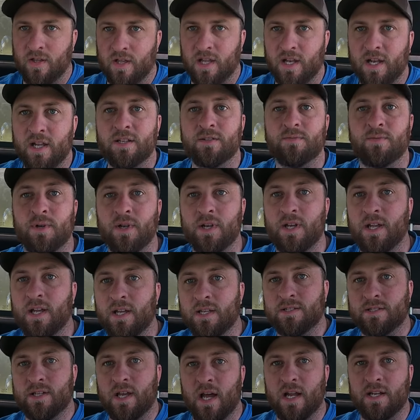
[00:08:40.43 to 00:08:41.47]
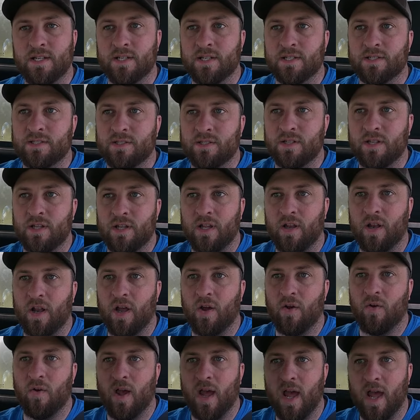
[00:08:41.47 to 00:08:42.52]
it is what it is. I just, you
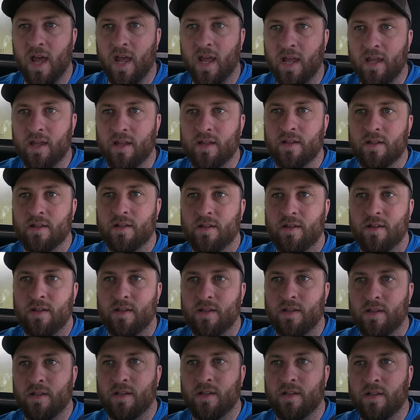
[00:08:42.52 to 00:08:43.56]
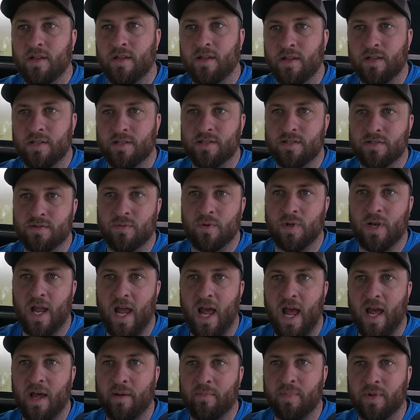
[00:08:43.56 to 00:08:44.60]
know, hey, this is what
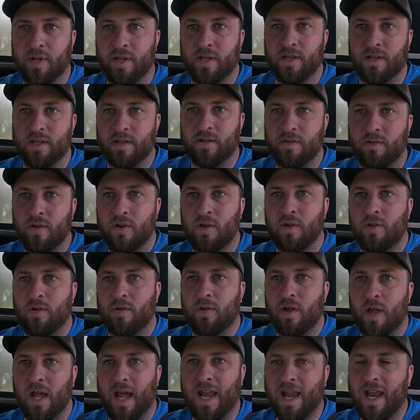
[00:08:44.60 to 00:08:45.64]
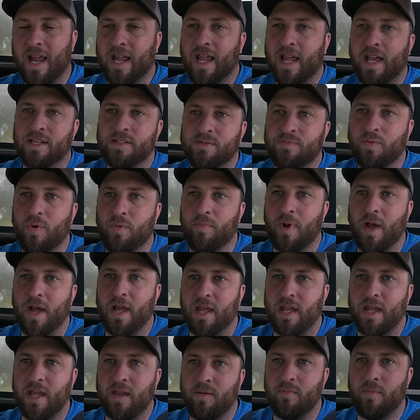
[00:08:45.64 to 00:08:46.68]
happened. And I guess what
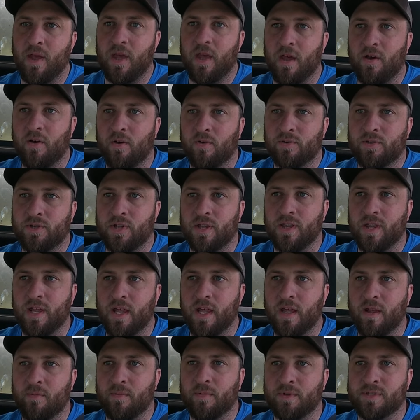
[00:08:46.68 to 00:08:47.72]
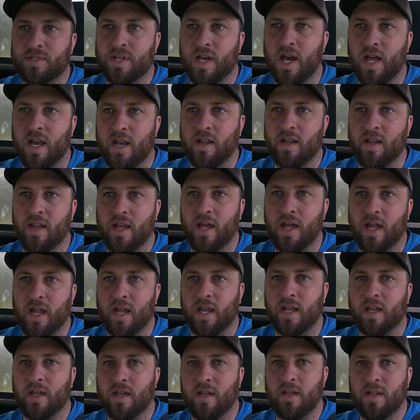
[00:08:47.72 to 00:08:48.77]
my email to them was kind of
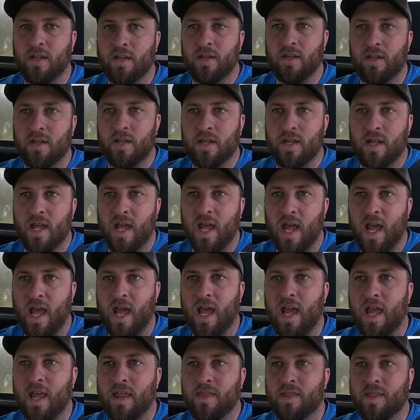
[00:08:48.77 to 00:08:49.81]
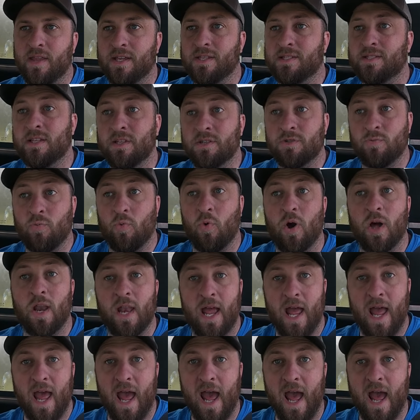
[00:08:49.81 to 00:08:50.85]
like, hey, this is what
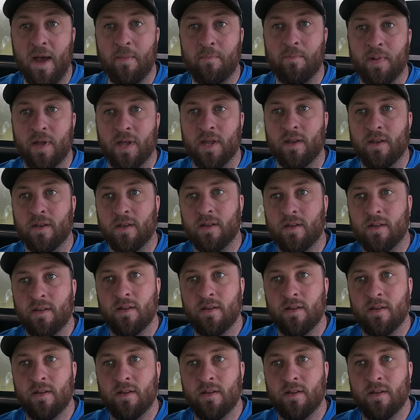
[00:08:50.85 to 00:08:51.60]
happened.